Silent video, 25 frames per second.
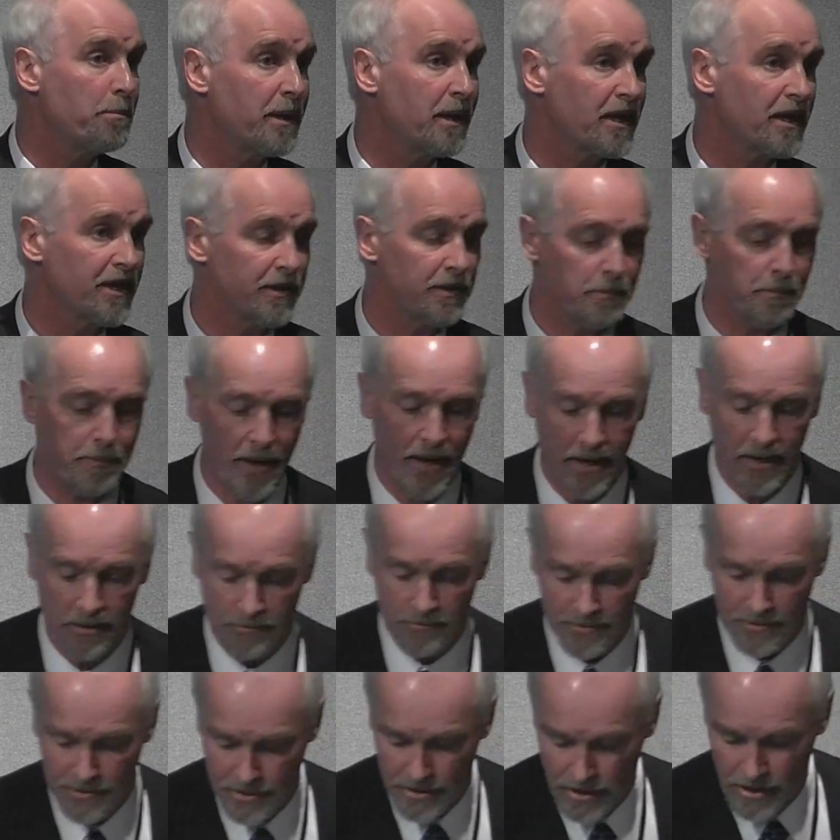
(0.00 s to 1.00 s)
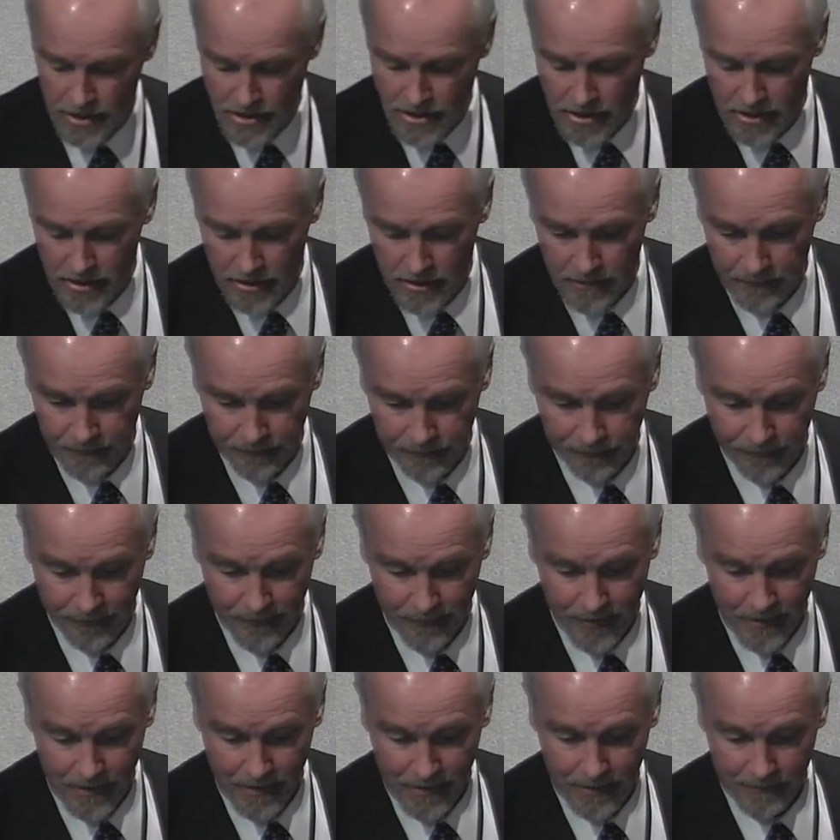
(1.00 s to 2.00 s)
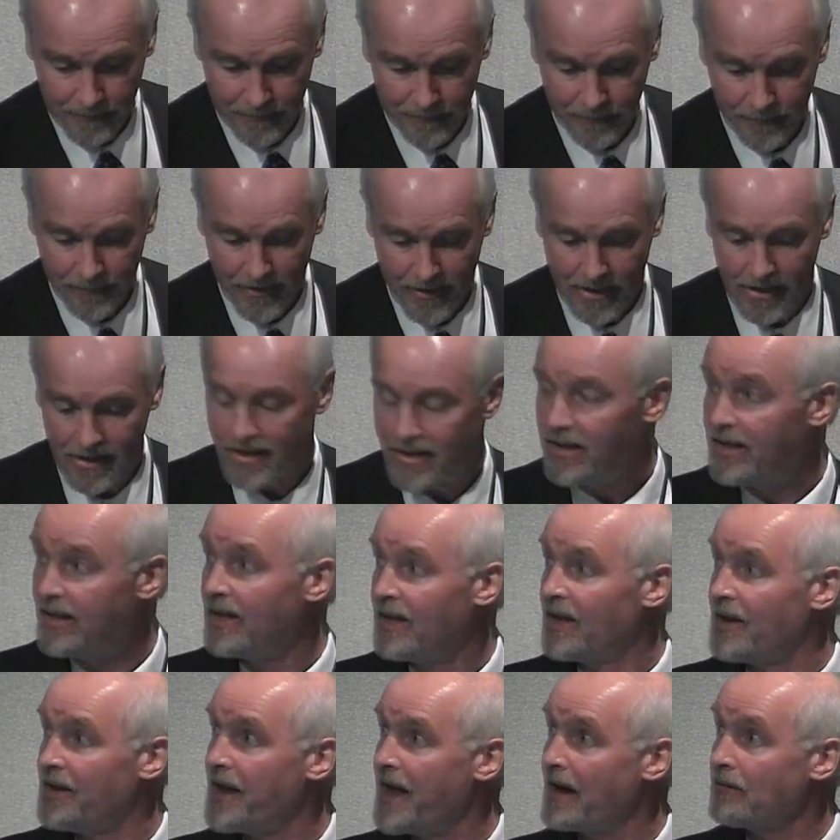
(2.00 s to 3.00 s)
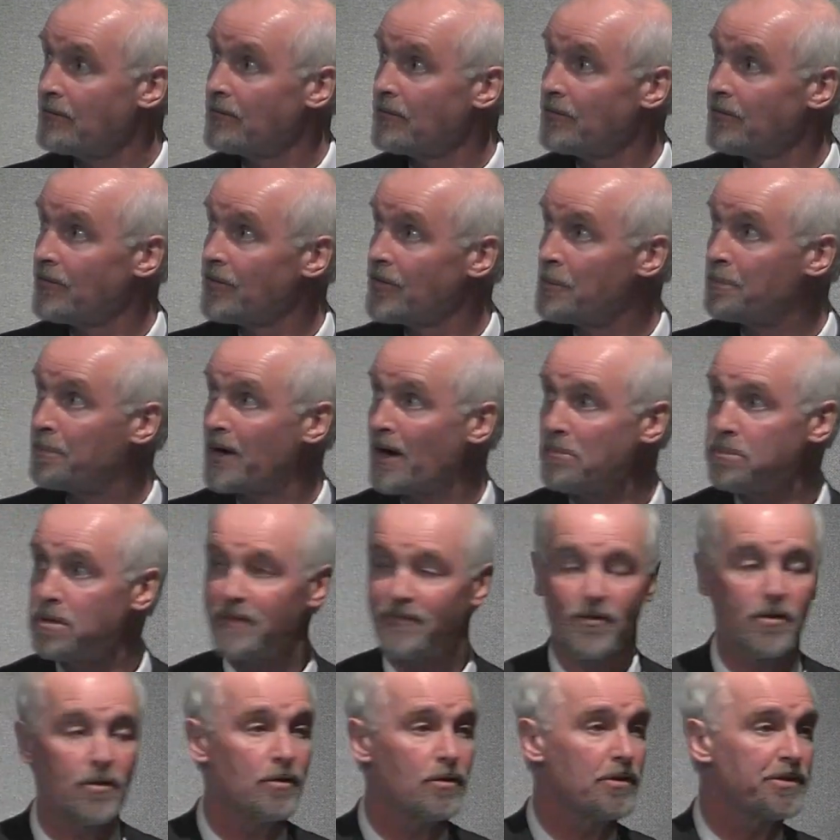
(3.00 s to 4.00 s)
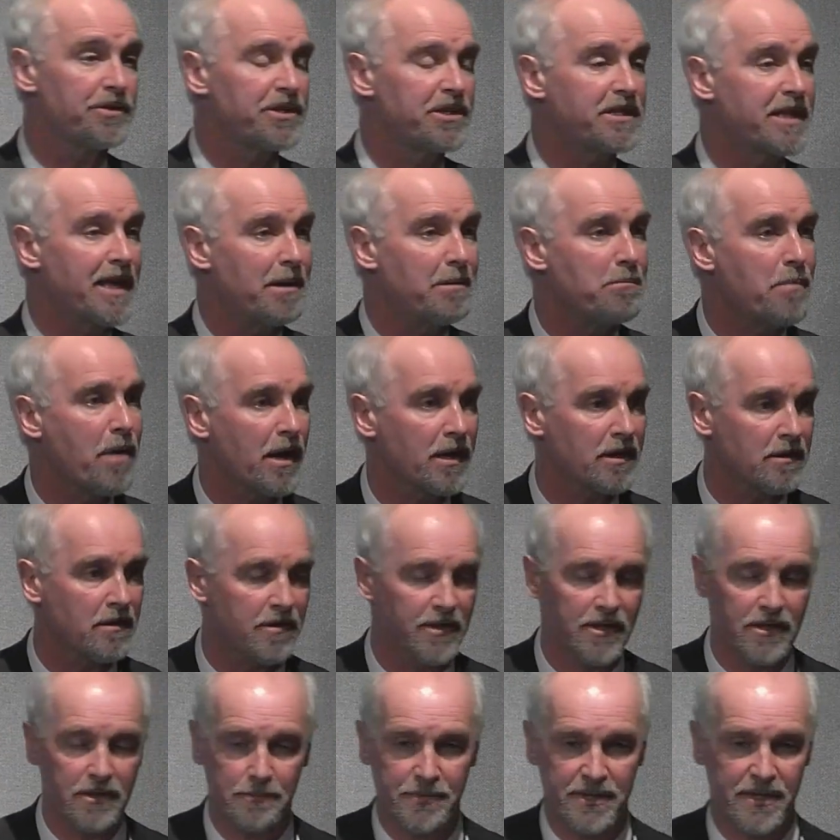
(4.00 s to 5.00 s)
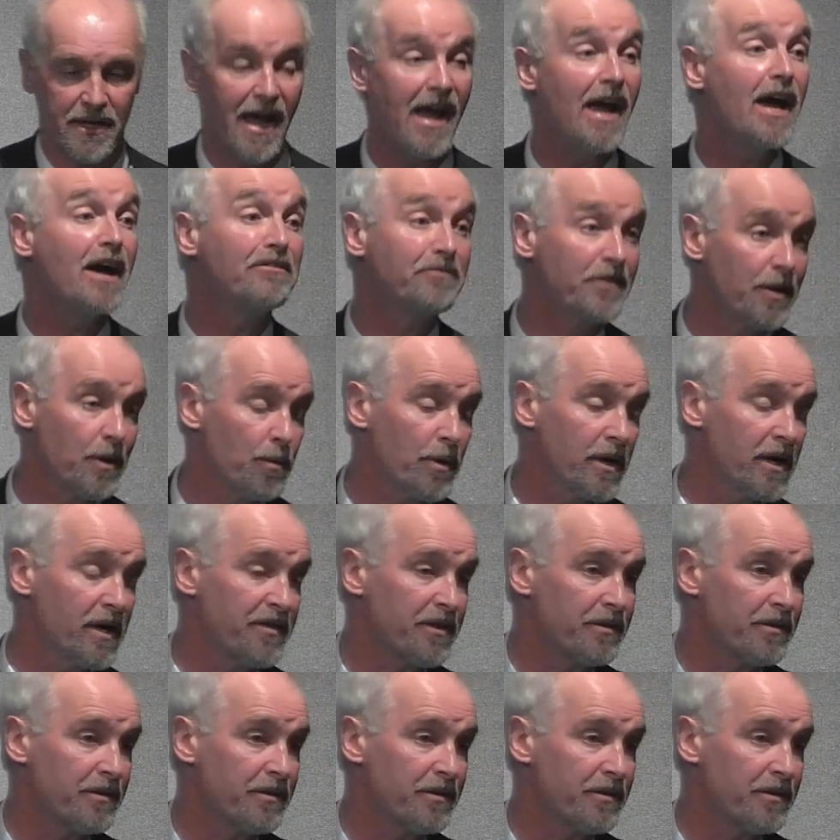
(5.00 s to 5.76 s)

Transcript: billion a year. Now, the problem, of course, is that microbes are everywhere.